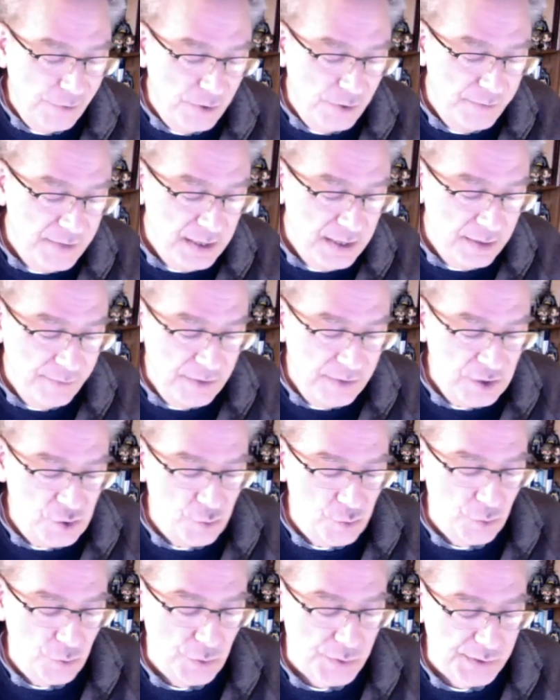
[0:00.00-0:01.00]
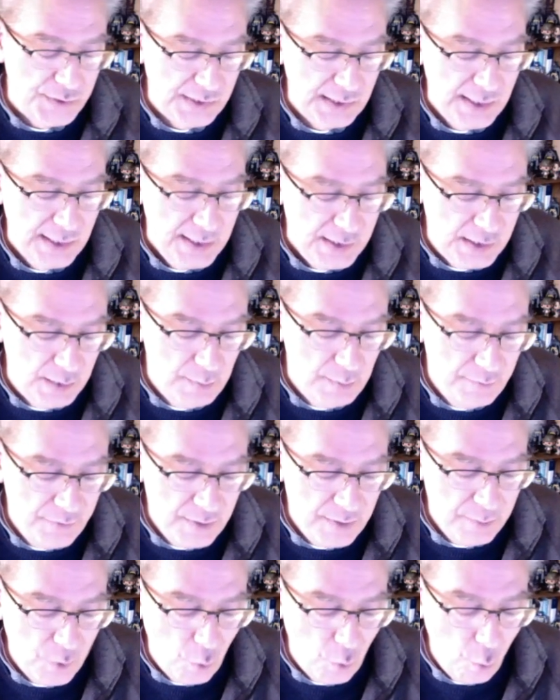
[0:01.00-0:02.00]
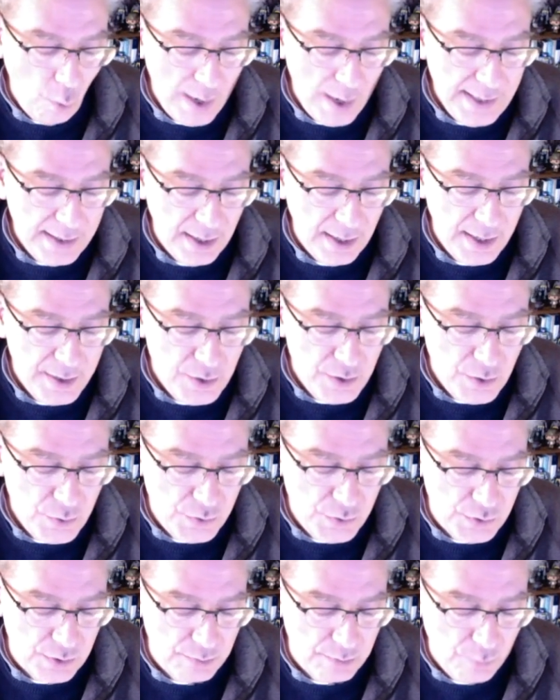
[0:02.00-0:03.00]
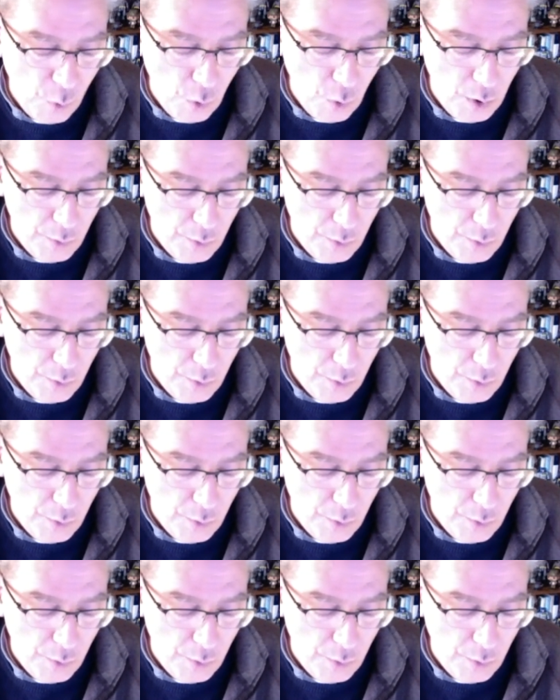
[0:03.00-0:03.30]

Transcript: of individuals, some of them quite unused to moral